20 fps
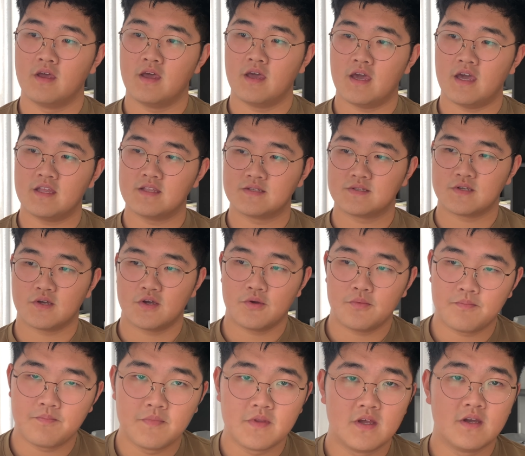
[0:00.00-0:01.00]
And so
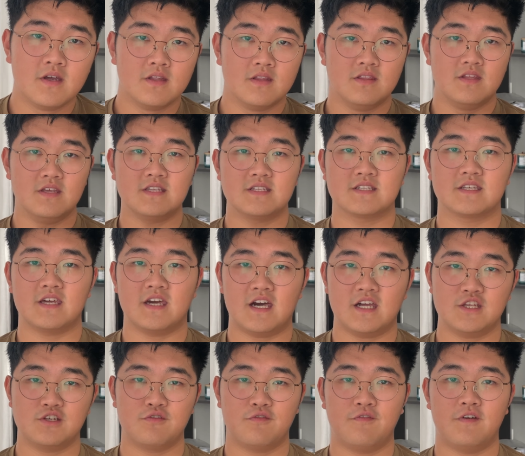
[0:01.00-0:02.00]
this
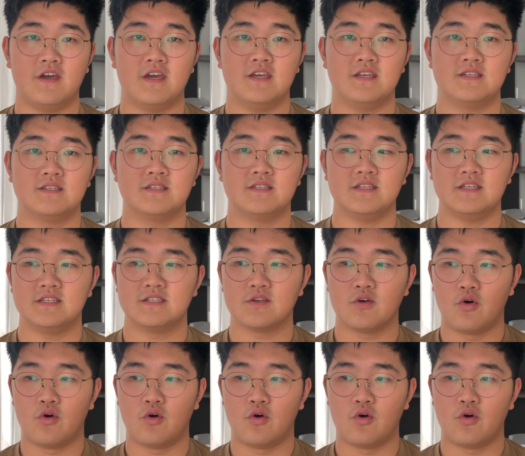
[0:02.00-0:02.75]
catch phase is